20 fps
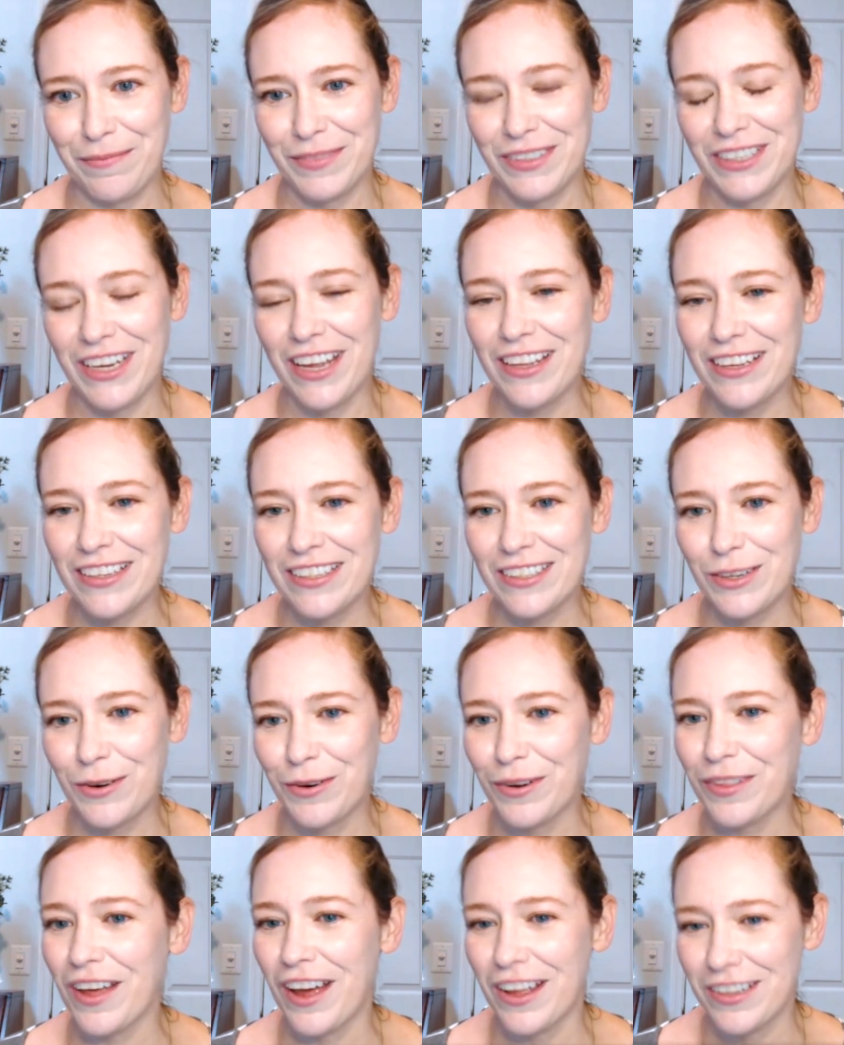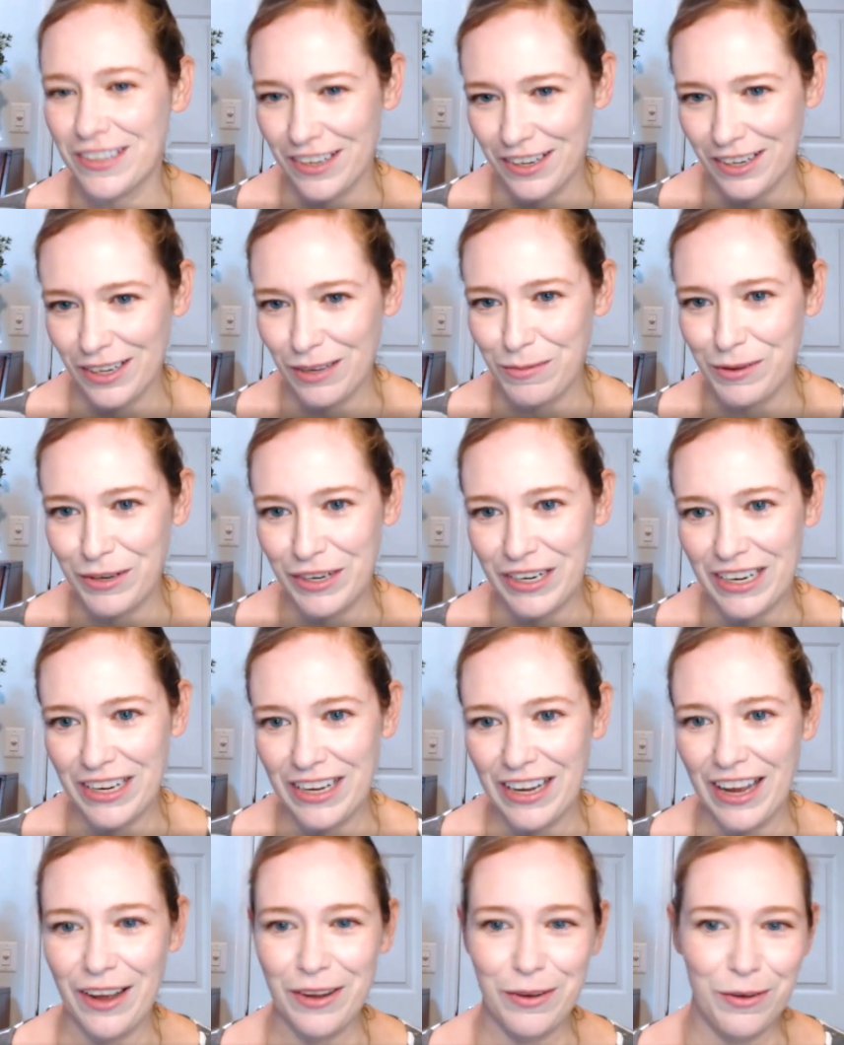Tell us your thoughts on community,
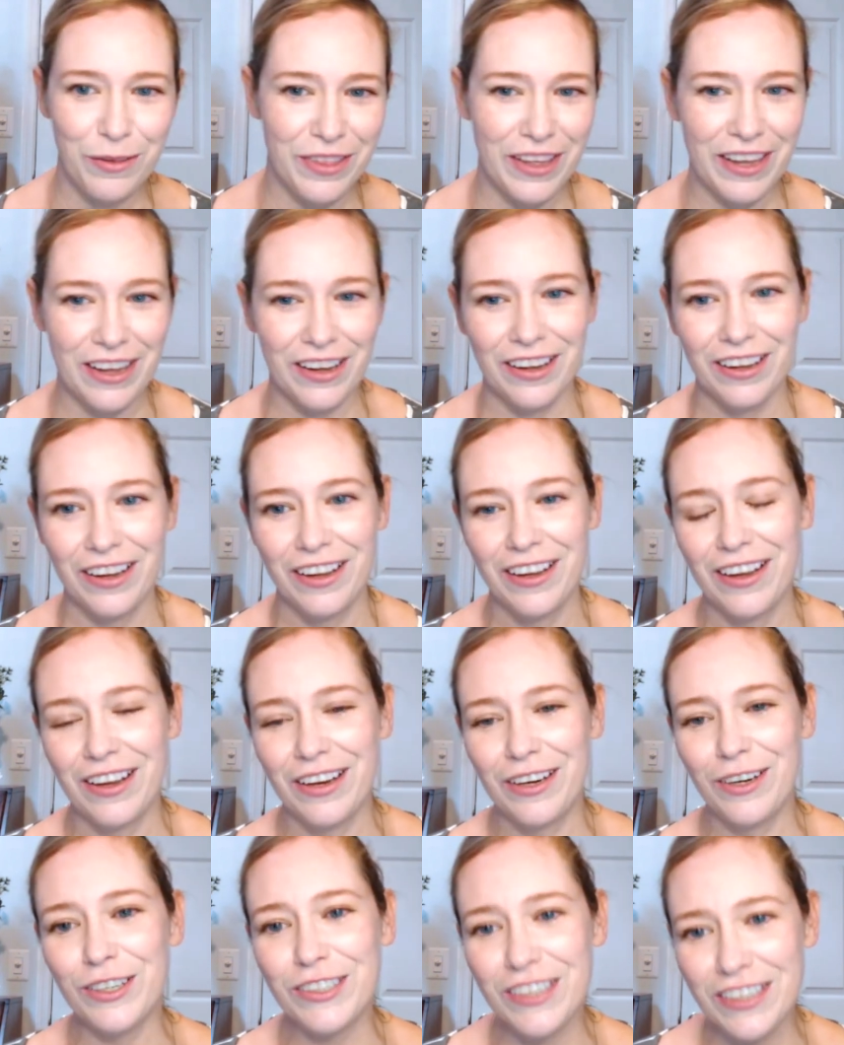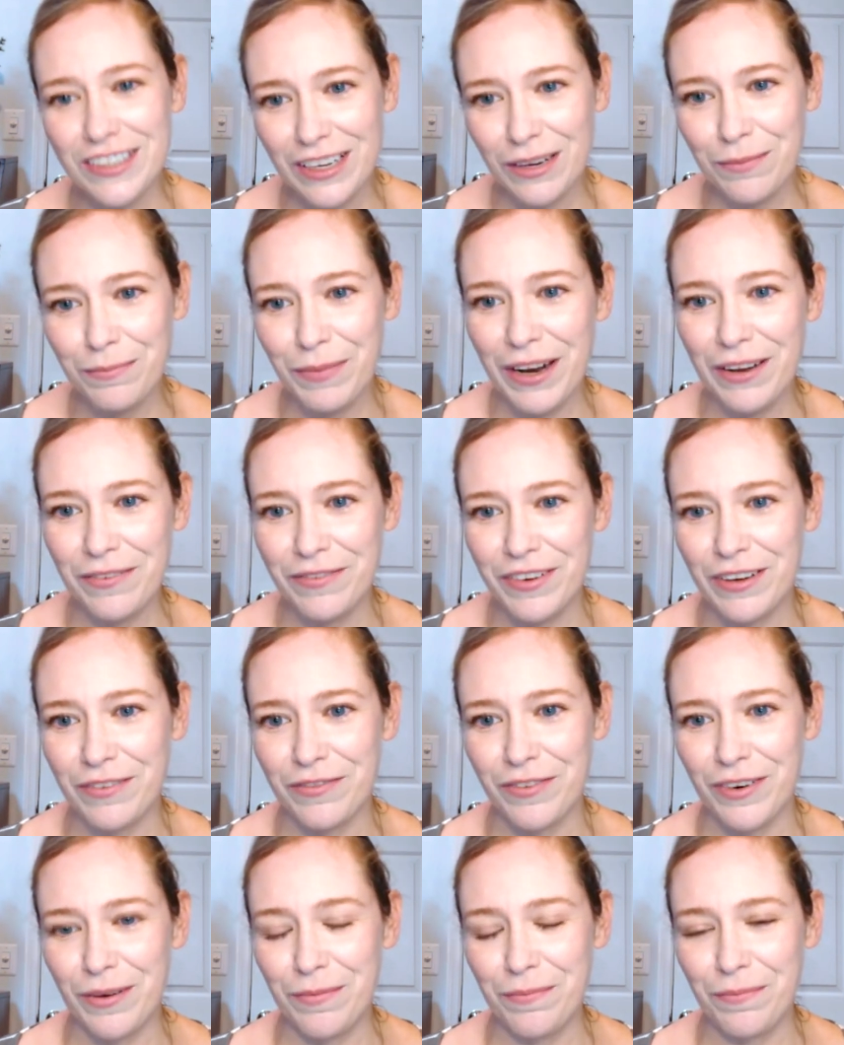how you think nurses can benefit
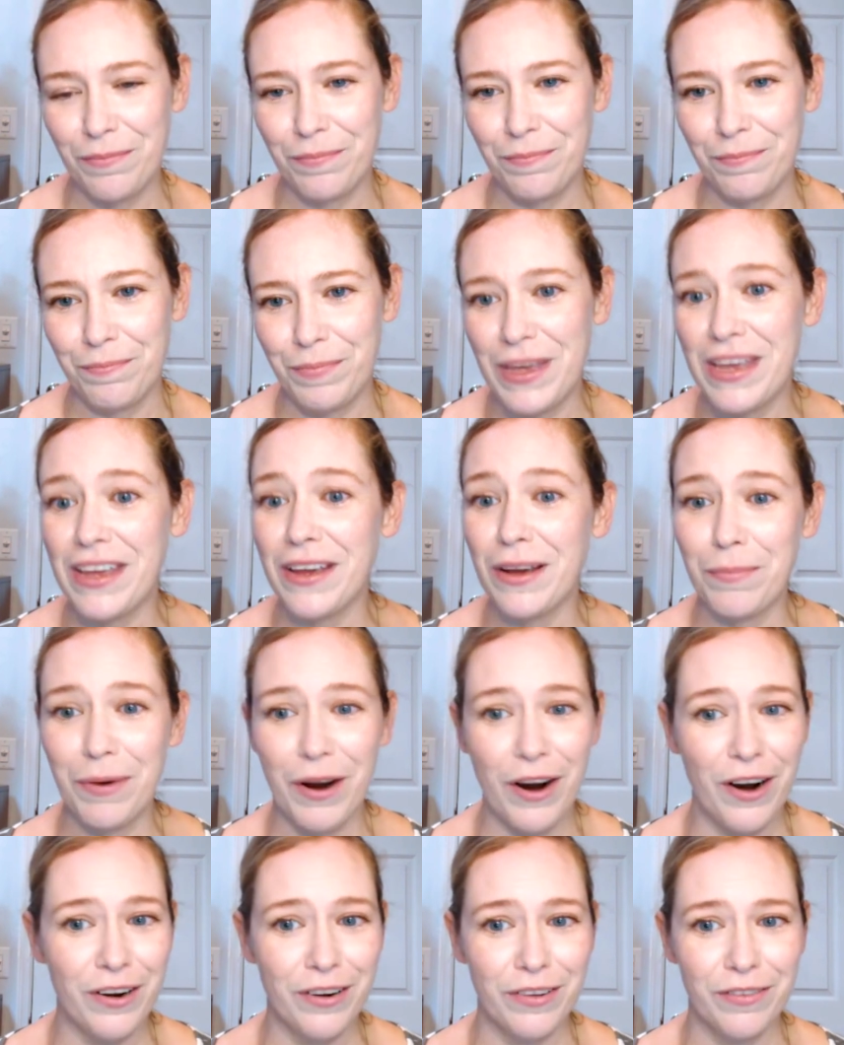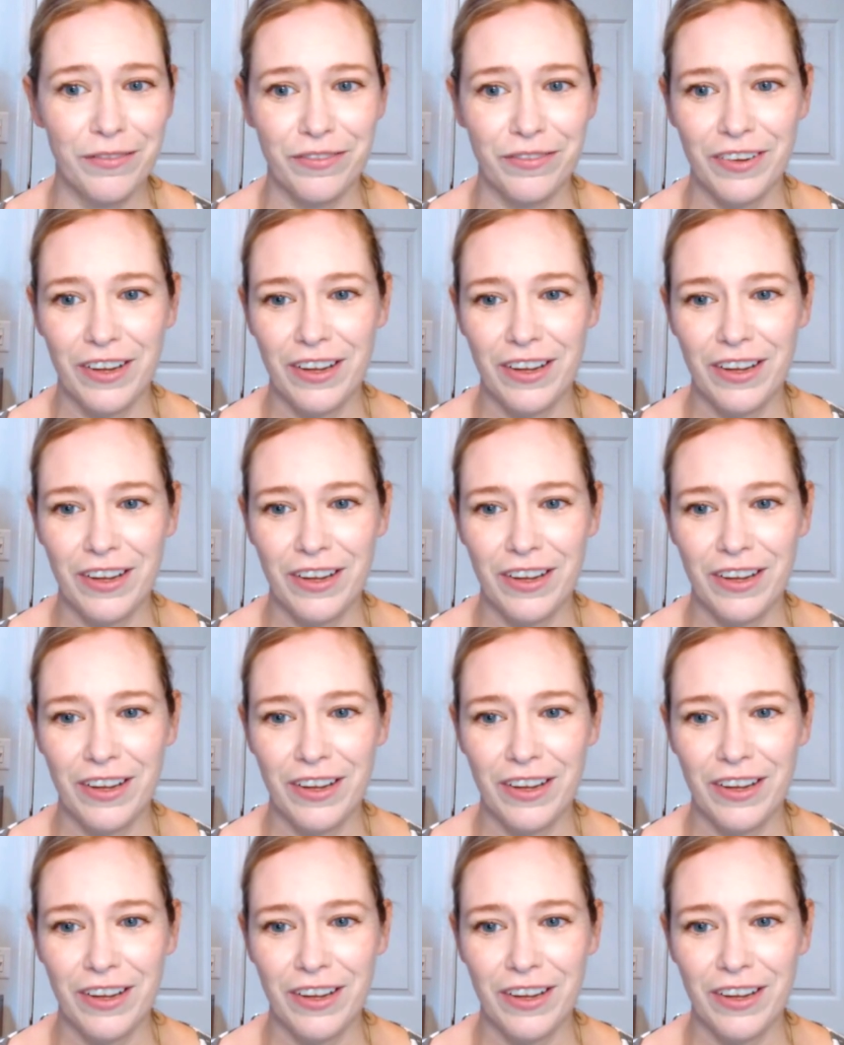from being a part of